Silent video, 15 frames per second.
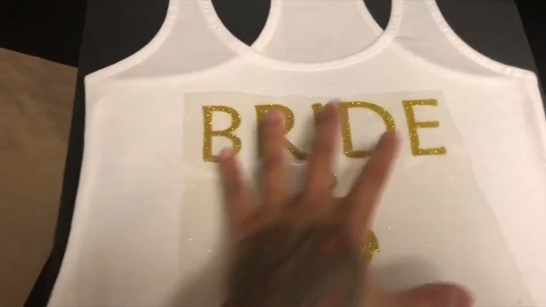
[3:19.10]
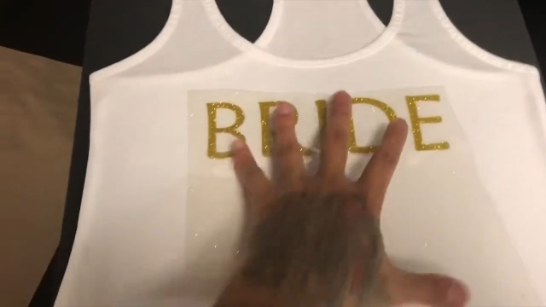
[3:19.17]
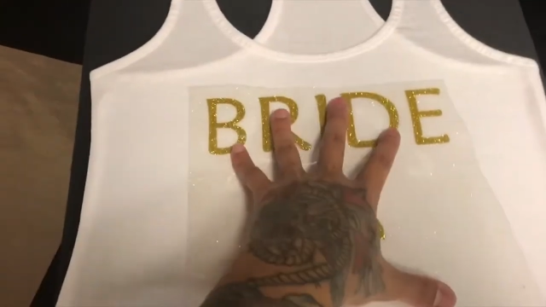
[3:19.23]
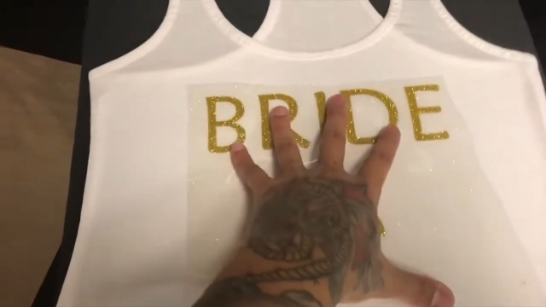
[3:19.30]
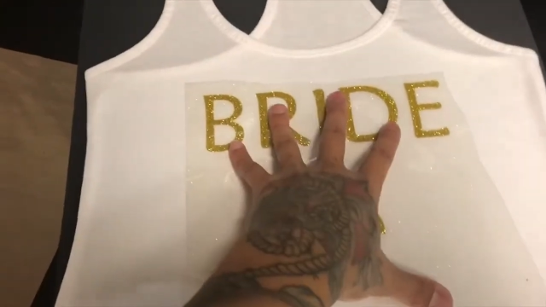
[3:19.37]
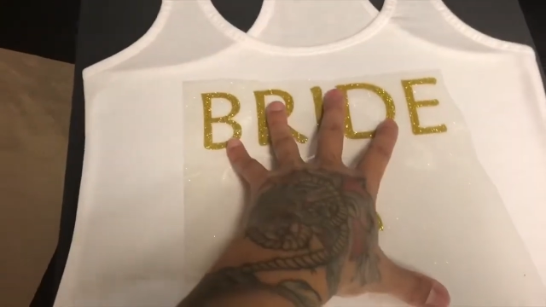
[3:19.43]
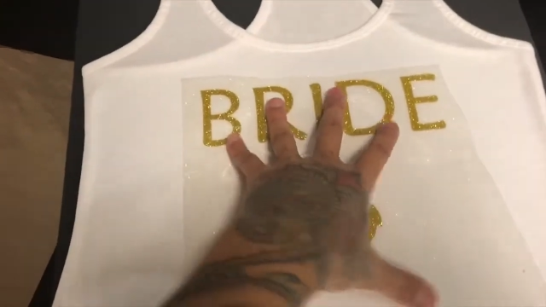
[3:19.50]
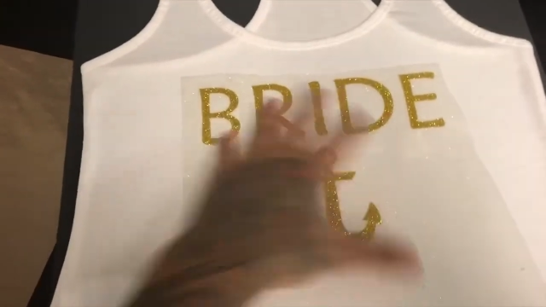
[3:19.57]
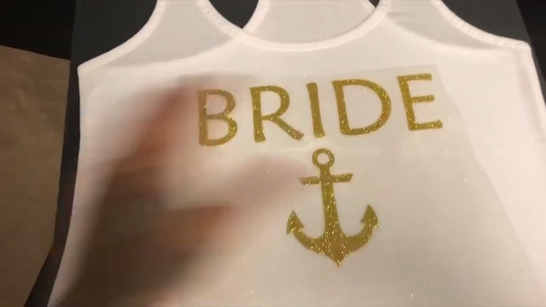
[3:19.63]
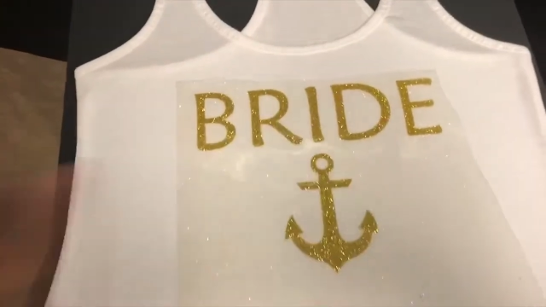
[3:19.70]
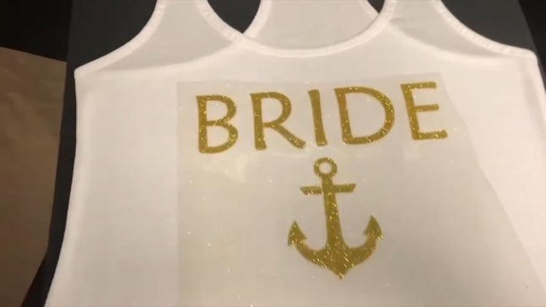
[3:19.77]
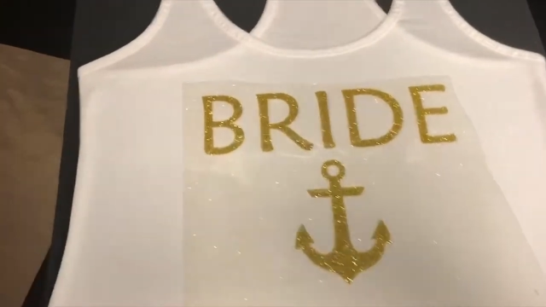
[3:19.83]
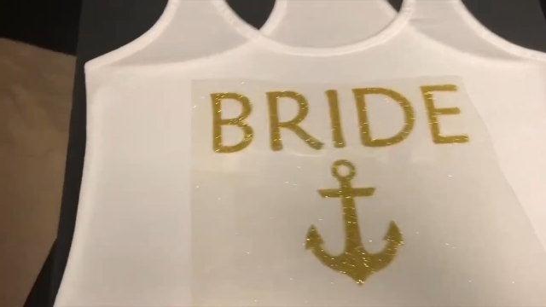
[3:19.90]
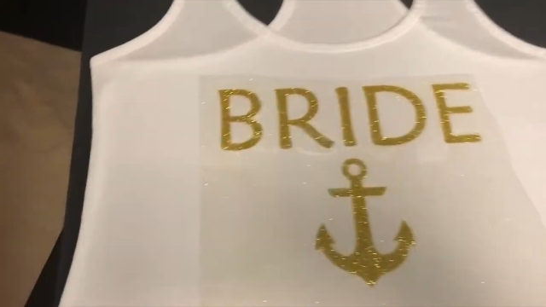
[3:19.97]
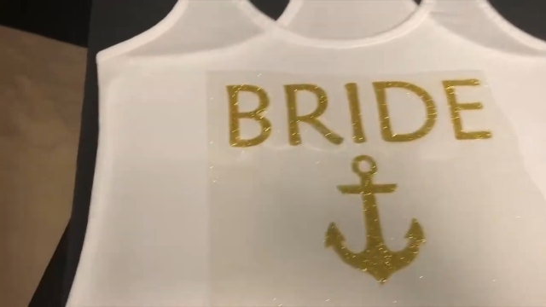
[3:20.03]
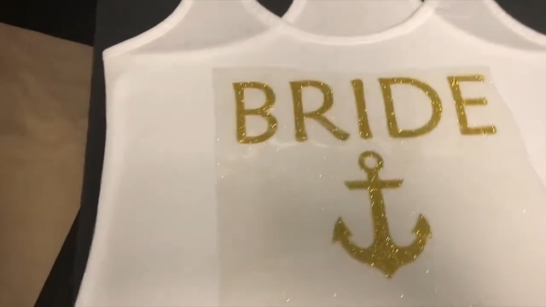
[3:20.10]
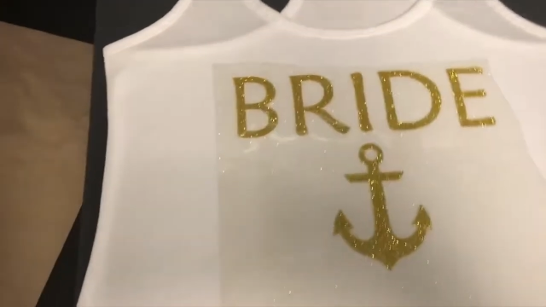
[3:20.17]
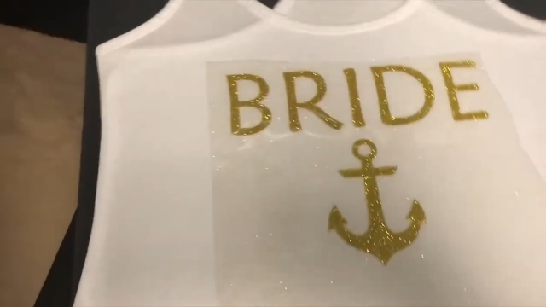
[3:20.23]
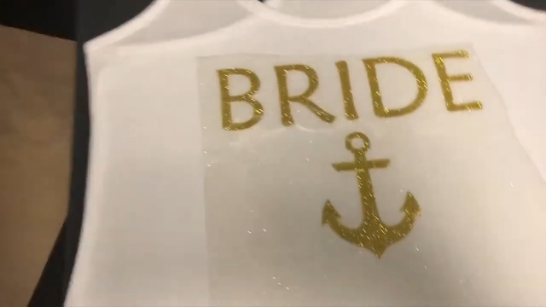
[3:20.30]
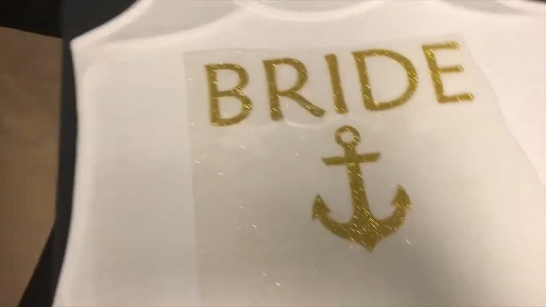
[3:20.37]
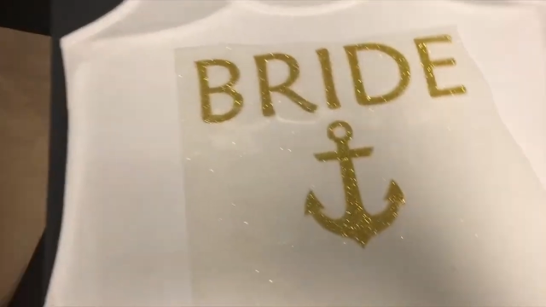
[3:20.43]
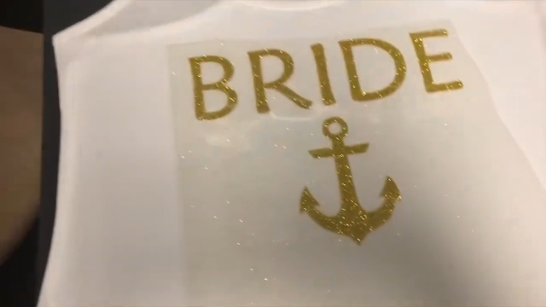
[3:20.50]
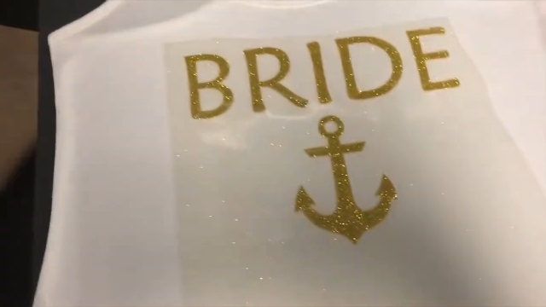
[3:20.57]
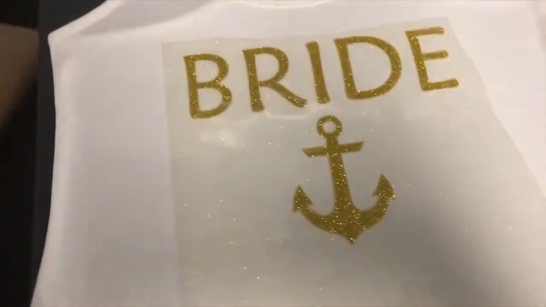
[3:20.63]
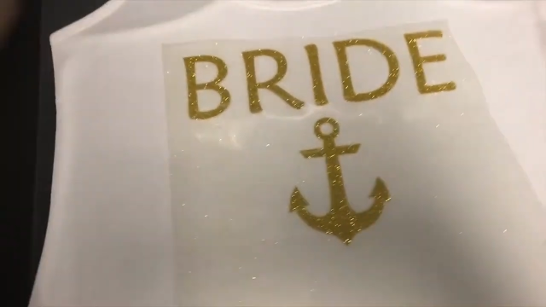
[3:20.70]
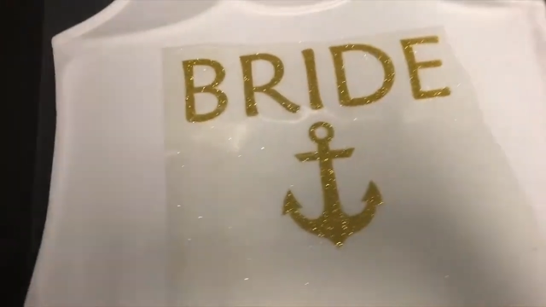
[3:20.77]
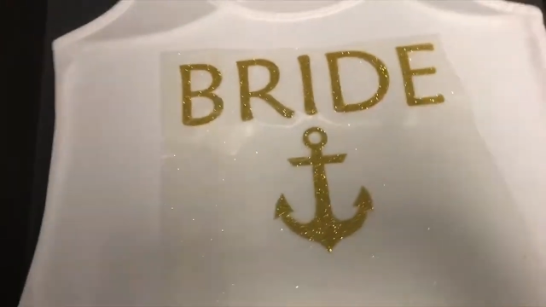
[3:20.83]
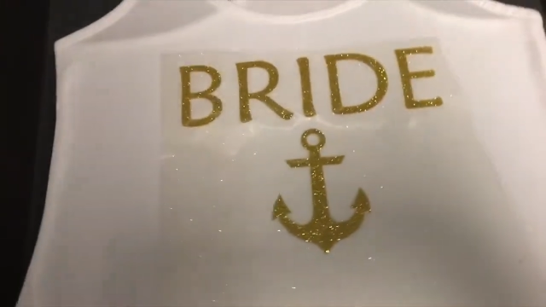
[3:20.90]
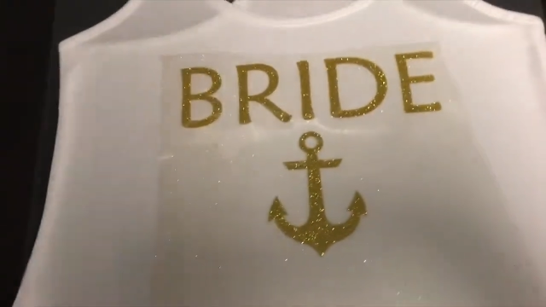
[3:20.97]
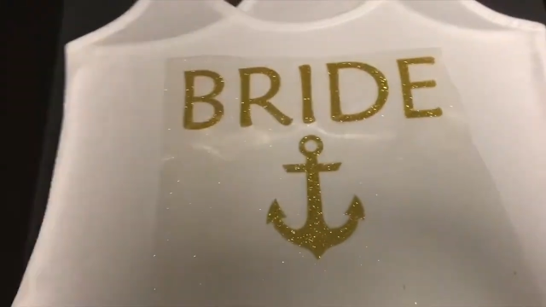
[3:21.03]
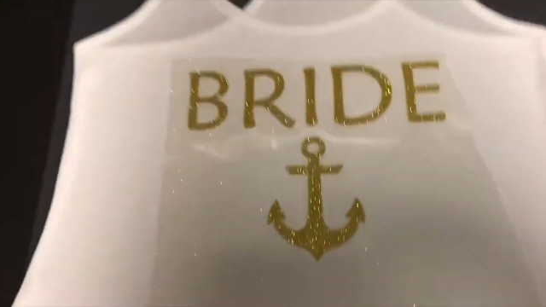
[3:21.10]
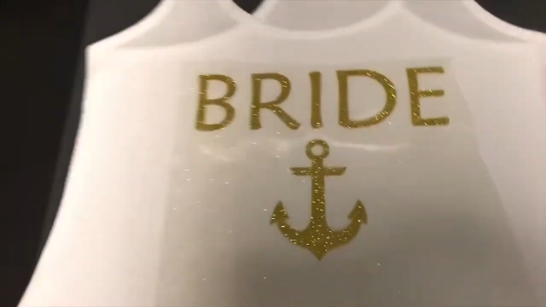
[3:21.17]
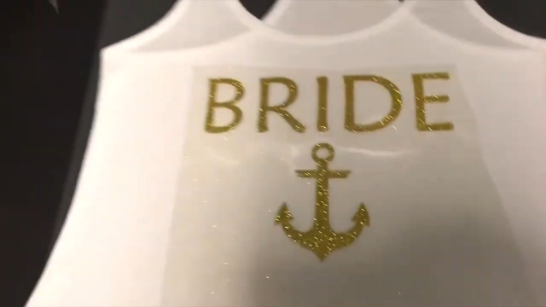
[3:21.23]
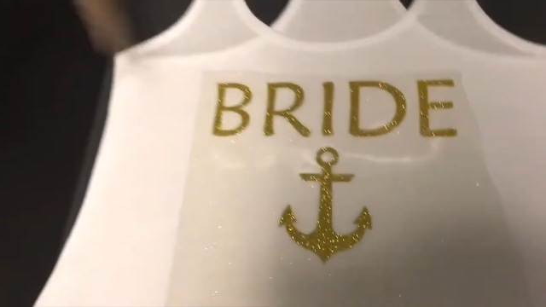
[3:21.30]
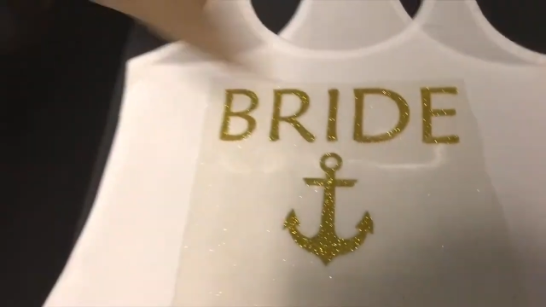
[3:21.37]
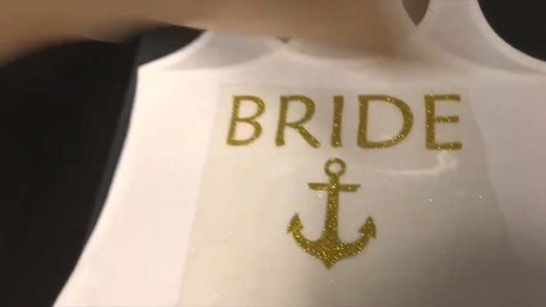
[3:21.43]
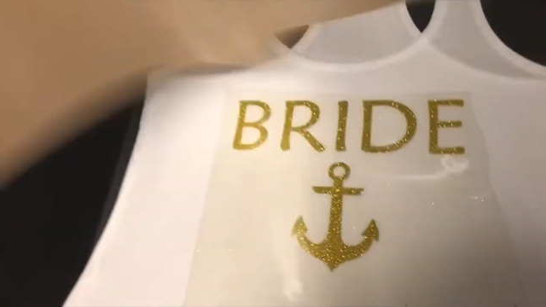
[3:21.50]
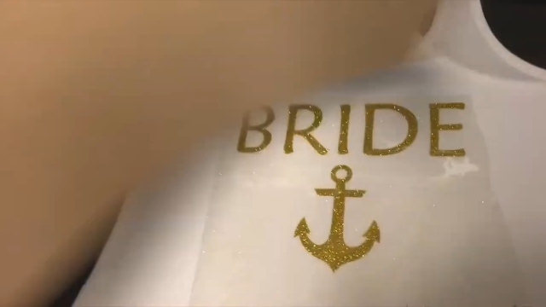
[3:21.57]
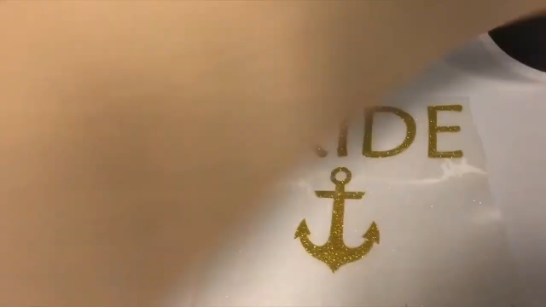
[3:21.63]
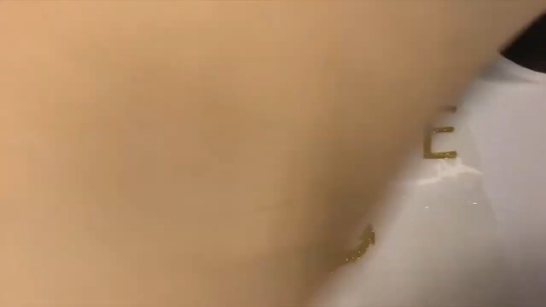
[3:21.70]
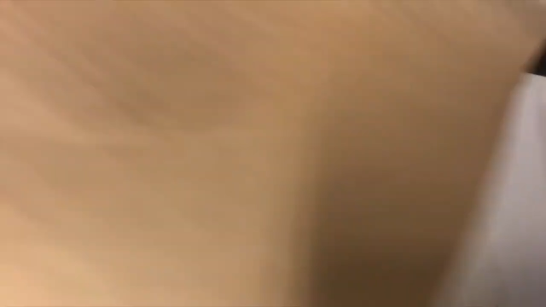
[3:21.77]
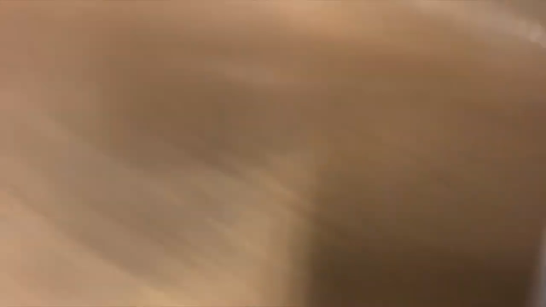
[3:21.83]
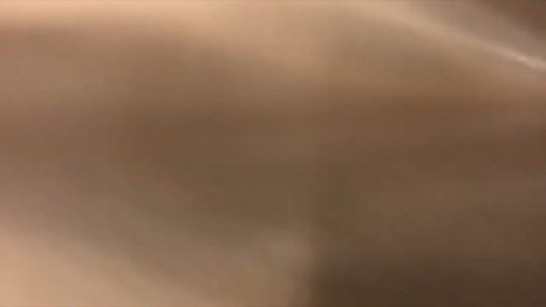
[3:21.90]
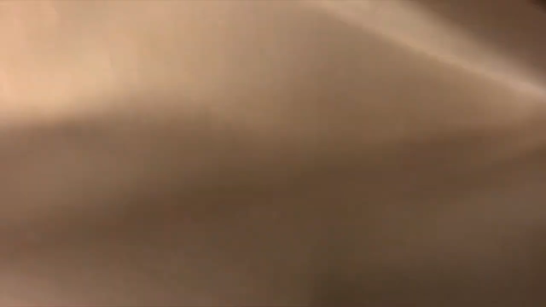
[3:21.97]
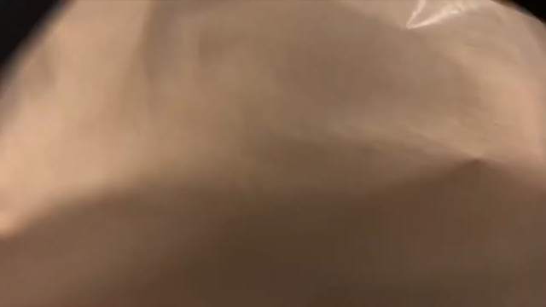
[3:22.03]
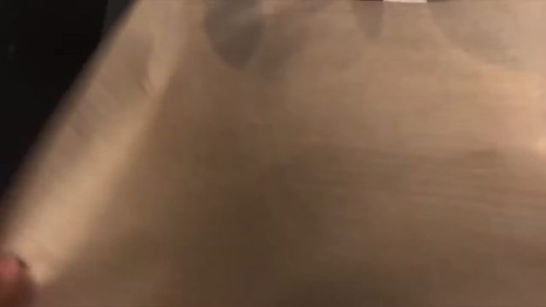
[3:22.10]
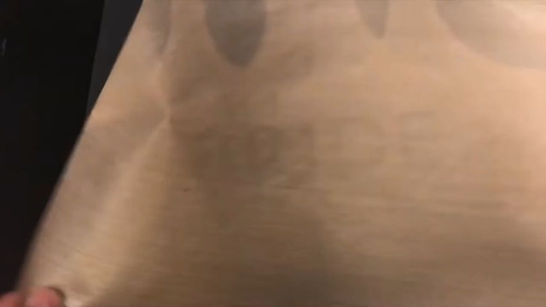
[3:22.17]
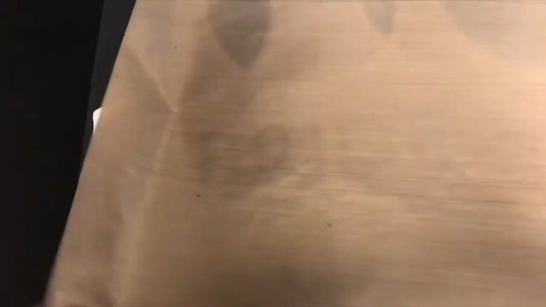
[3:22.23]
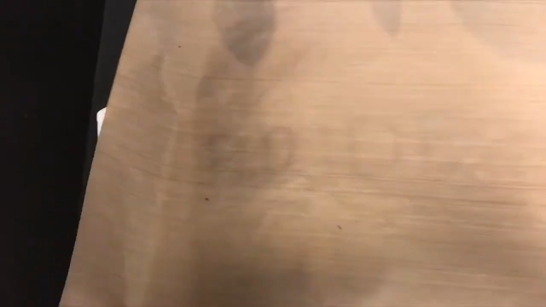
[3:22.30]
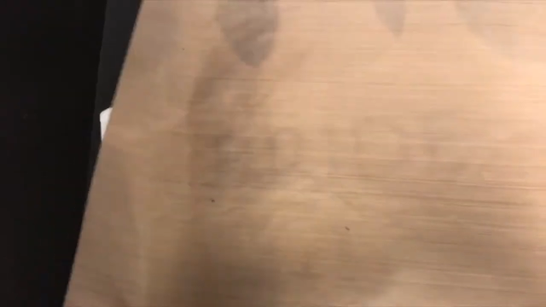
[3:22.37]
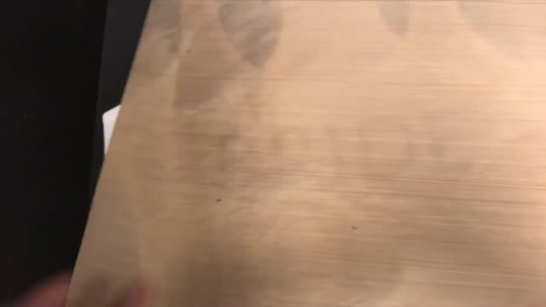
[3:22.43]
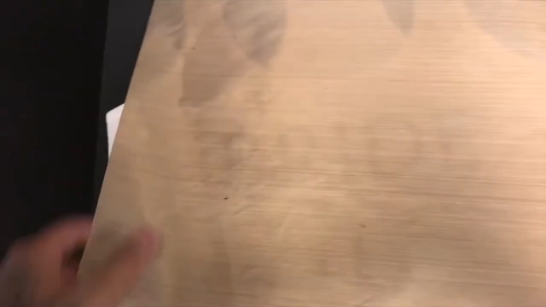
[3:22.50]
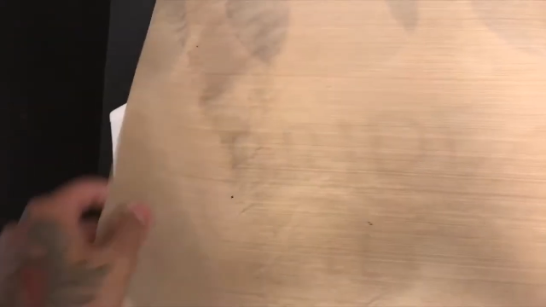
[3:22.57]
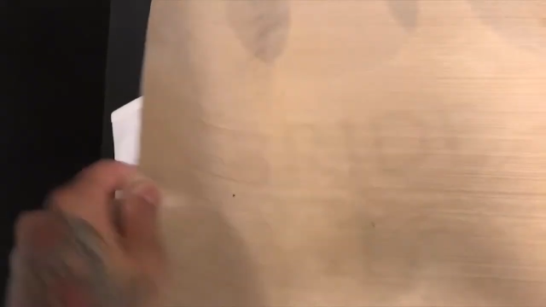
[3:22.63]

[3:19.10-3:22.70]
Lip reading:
No face is visible, so there are no lips to read.